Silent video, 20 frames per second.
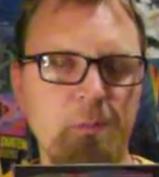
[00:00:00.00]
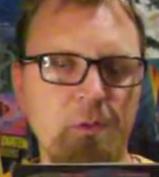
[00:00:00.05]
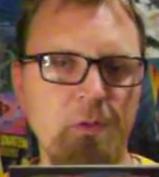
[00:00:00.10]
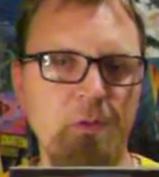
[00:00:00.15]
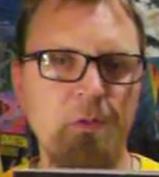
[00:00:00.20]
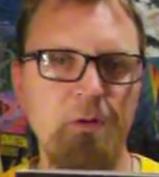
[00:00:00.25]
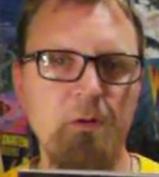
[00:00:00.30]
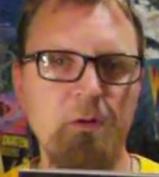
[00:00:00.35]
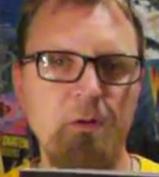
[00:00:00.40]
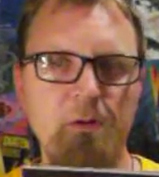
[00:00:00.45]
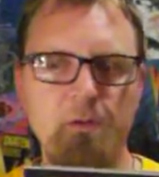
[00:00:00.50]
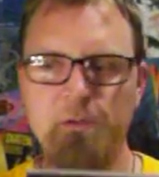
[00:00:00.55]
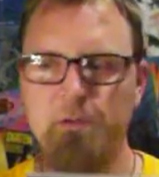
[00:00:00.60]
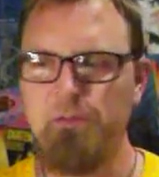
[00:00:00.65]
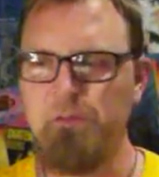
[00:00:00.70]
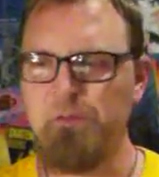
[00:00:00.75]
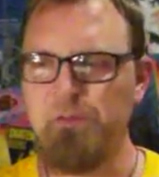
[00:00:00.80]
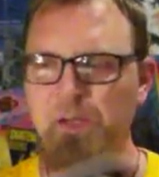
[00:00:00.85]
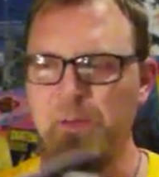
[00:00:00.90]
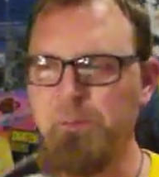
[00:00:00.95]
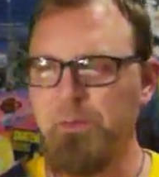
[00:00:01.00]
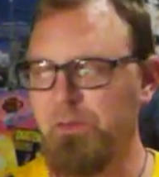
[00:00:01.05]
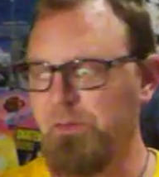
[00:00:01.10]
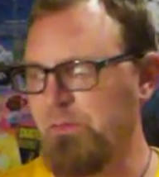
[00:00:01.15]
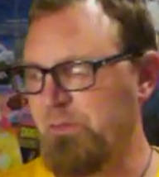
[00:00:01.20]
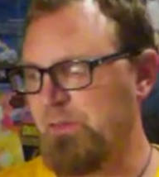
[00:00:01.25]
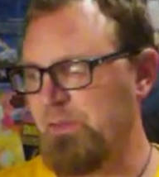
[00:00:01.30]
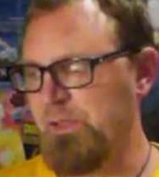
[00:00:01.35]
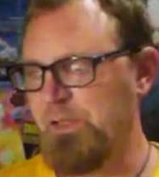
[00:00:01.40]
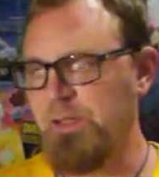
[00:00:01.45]
3rd, same as
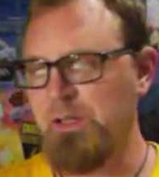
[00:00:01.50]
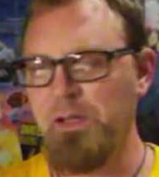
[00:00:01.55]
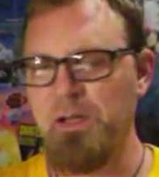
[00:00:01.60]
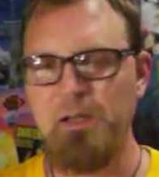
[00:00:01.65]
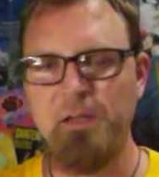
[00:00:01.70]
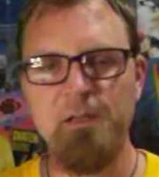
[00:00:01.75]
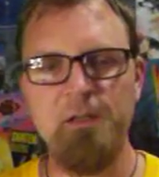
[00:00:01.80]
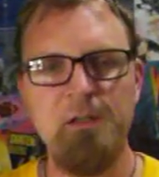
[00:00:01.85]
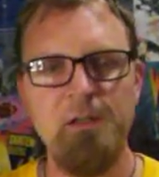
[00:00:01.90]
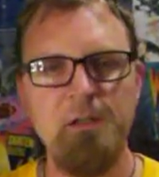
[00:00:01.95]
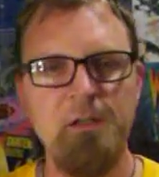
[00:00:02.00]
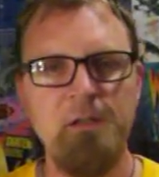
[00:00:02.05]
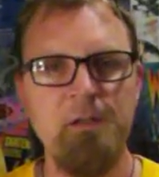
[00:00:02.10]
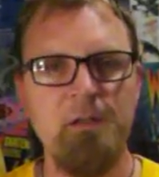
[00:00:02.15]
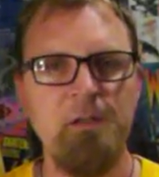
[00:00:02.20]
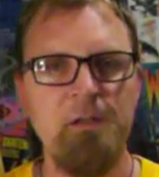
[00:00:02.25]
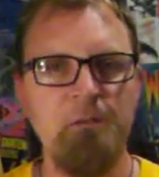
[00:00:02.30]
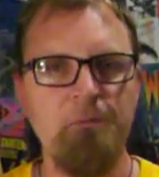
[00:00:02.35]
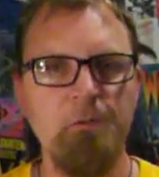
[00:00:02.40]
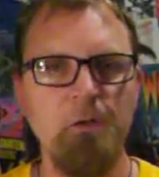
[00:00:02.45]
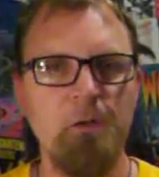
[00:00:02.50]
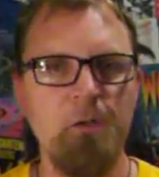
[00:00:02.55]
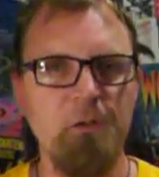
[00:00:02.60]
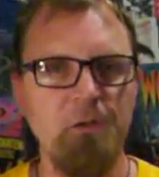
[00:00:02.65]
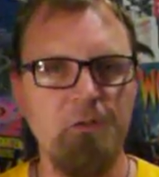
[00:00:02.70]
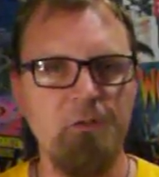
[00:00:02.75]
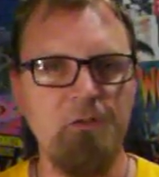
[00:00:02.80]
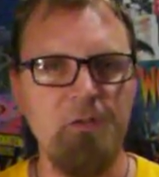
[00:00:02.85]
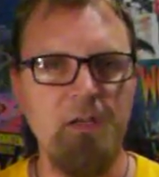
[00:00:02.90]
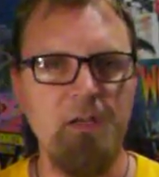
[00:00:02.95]
the For
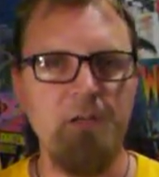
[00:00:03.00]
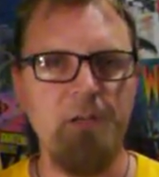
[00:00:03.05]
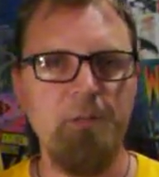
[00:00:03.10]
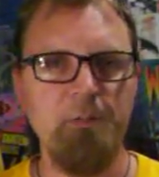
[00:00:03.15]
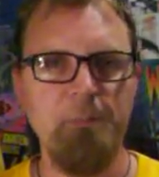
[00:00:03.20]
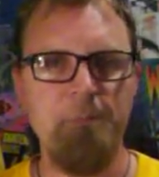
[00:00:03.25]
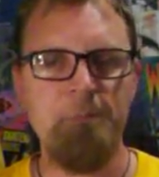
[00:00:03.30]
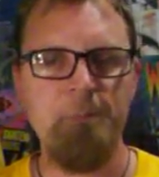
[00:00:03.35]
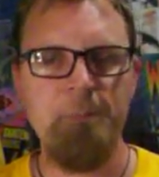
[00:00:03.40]
Goodness Sake.